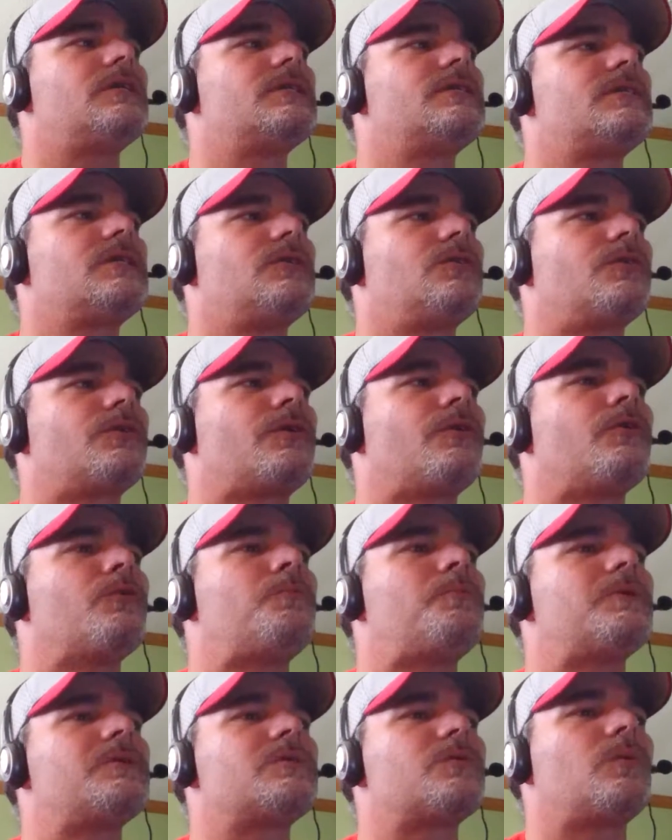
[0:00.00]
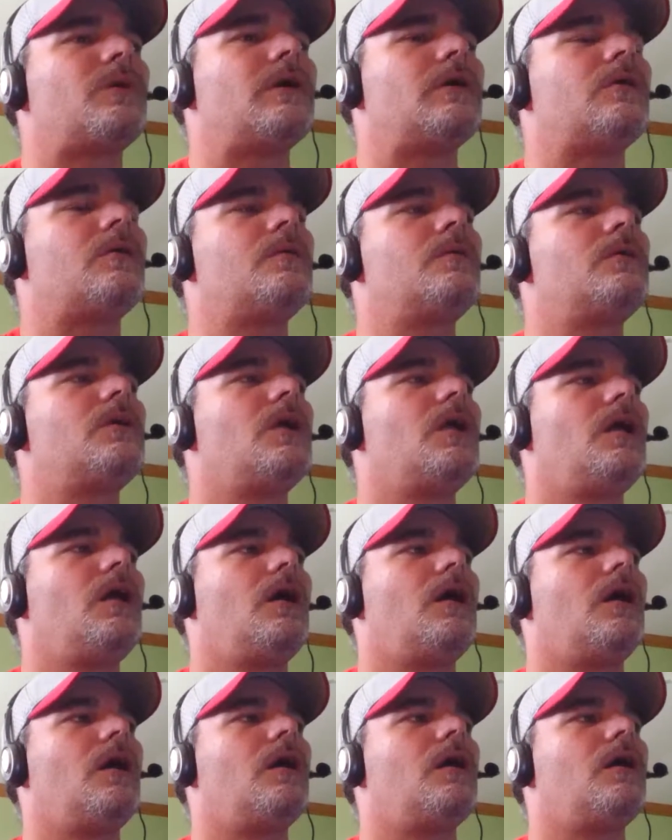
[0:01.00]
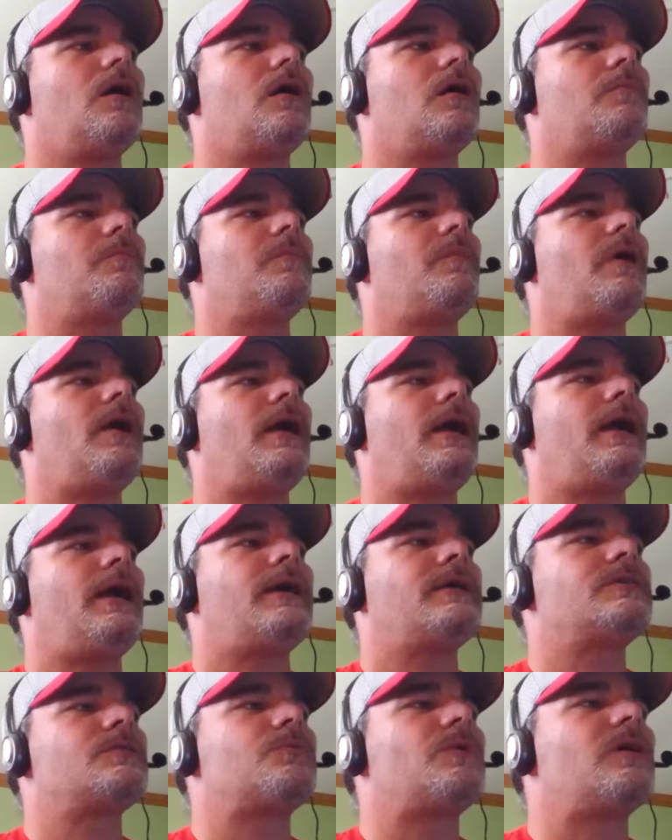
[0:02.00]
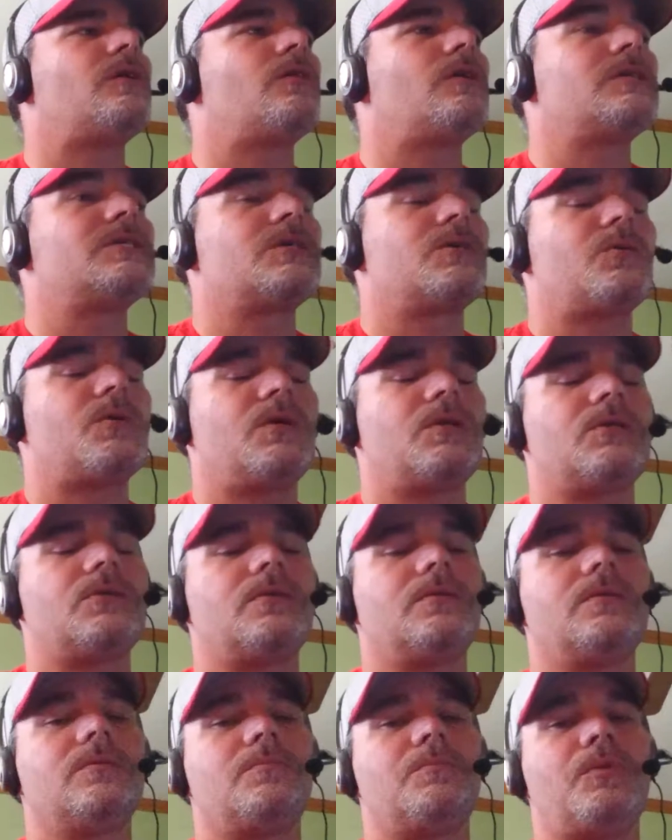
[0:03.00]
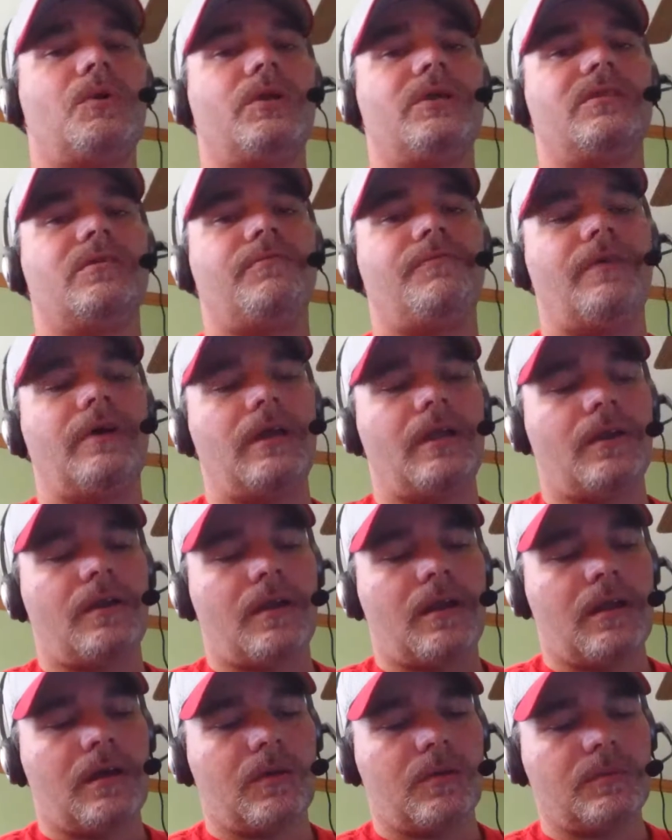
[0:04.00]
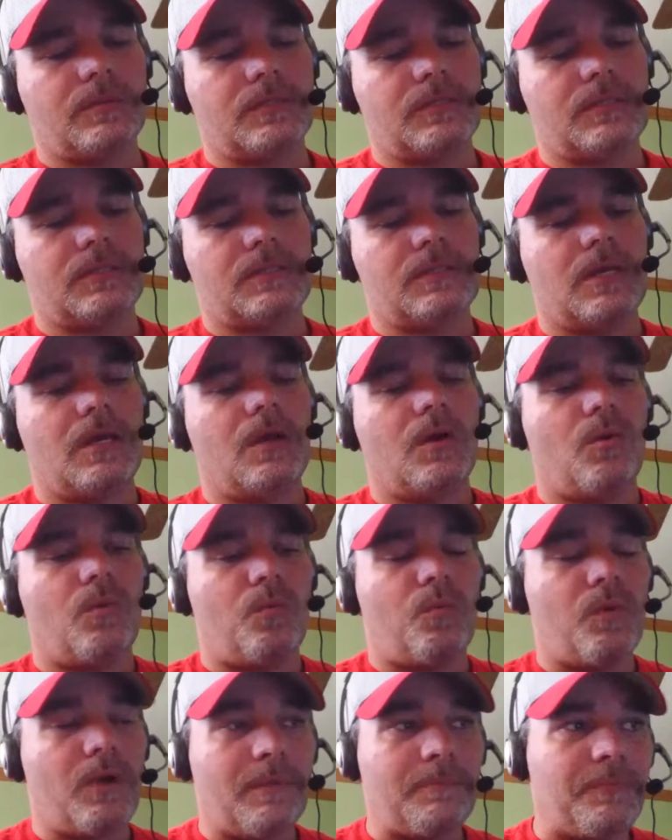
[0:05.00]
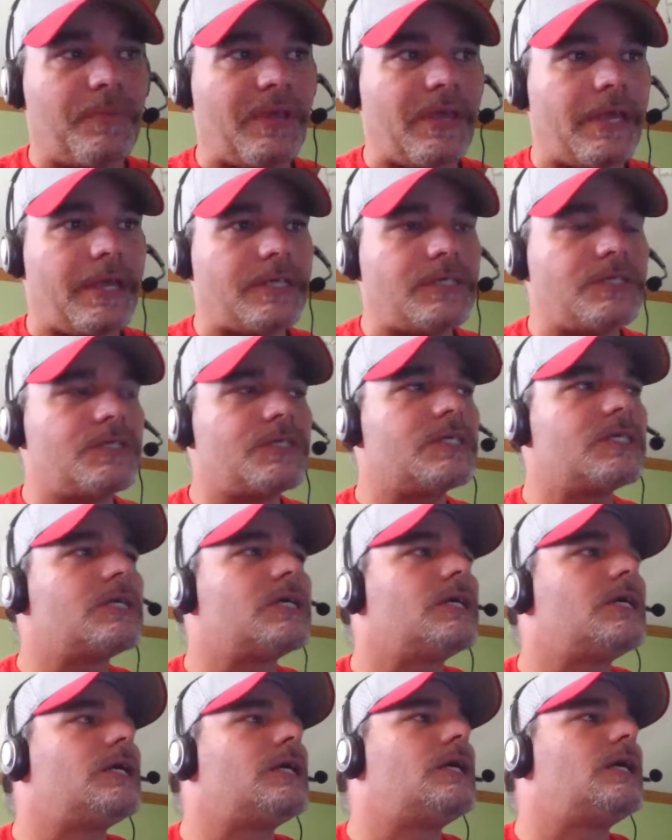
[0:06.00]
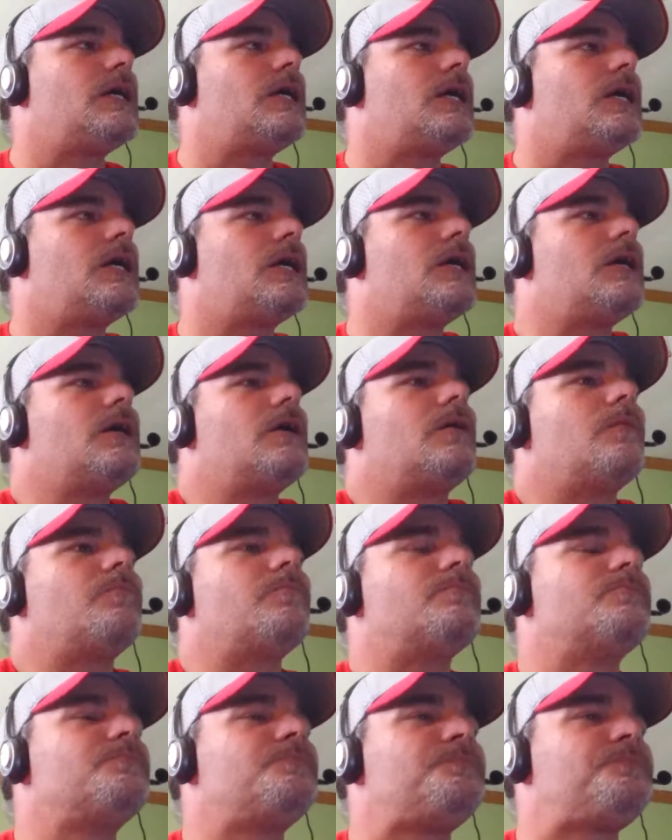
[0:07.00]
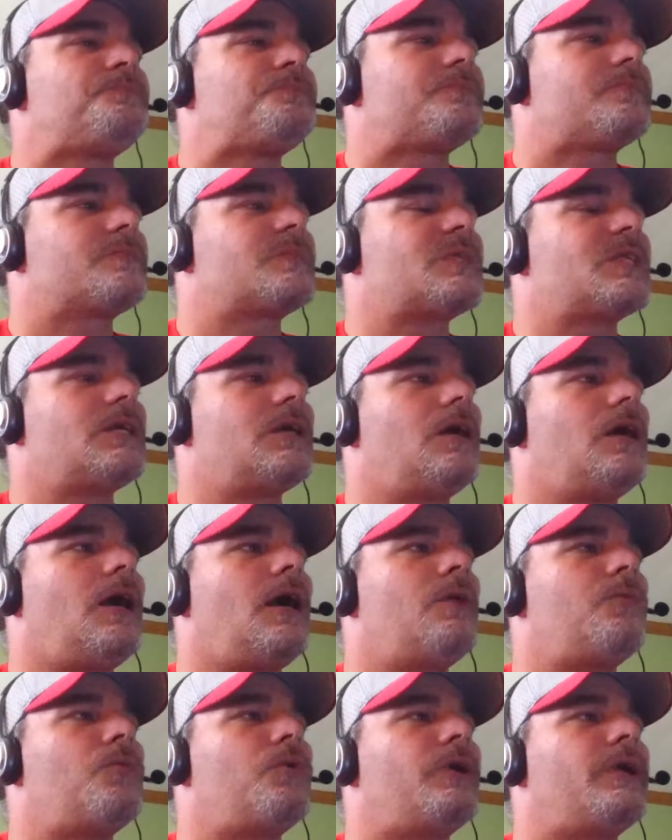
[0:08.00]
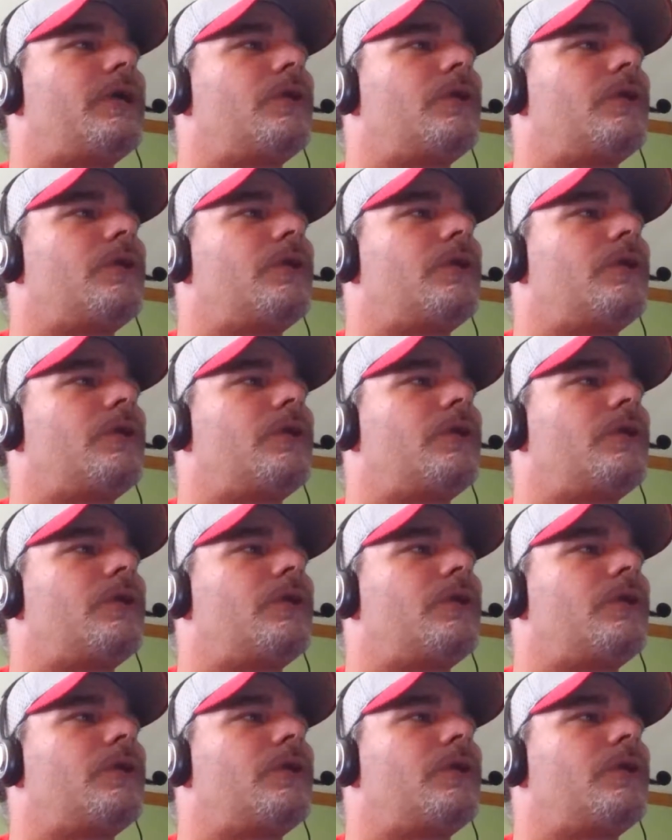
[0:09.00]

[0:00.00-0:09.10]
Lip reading: this in the group um, as well as on putting the Fire Out's webpage. Um, I will